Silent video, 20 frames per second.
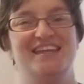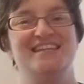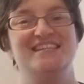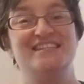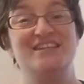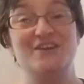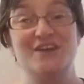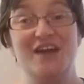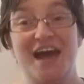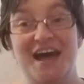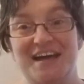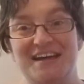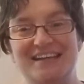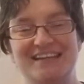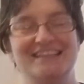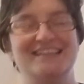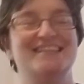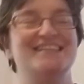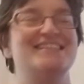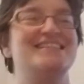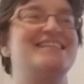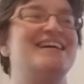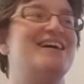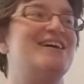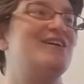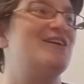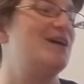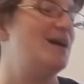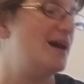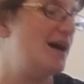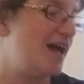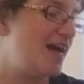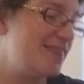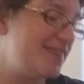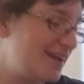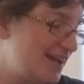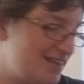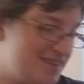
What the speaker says: So yeah, so I think